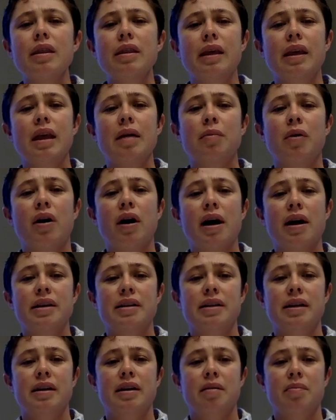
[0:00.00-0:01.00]
The MRI
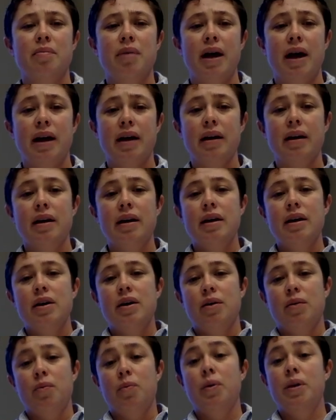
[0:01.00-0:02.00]
did come back
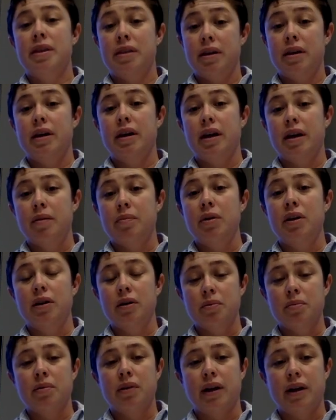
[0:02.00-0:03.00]
with a
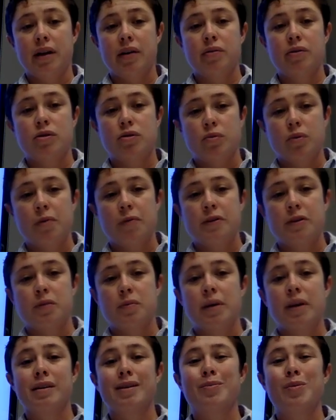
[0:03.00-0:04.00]
medial plica, which is what we
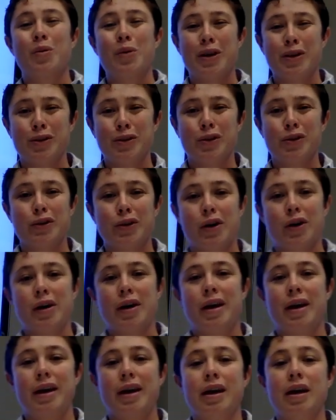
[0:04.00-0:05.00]
suspected, but we also saw
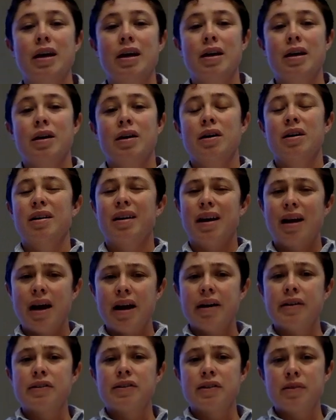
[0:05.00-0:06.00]
a
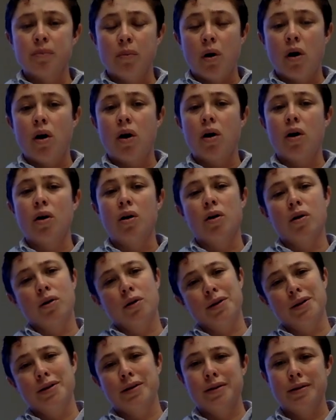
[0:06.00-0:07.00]
kind of
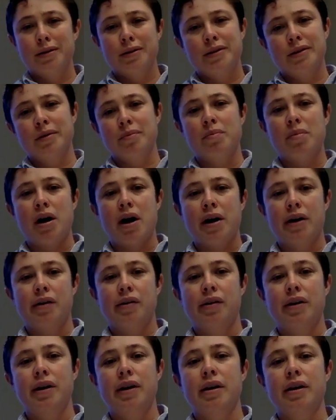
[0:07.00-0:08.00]
small to
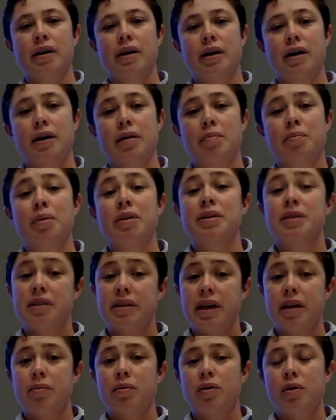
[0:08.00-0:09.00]
moderate but
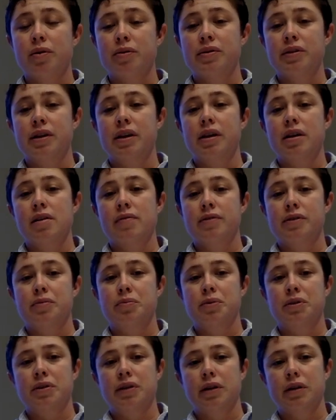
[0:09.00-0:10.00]
stable OCD of his
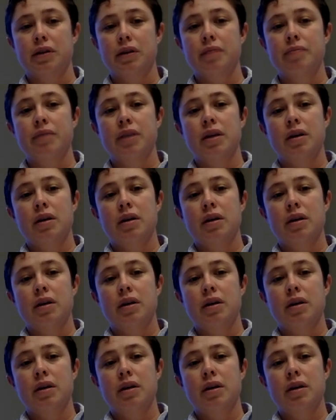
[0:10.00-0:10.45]
patella.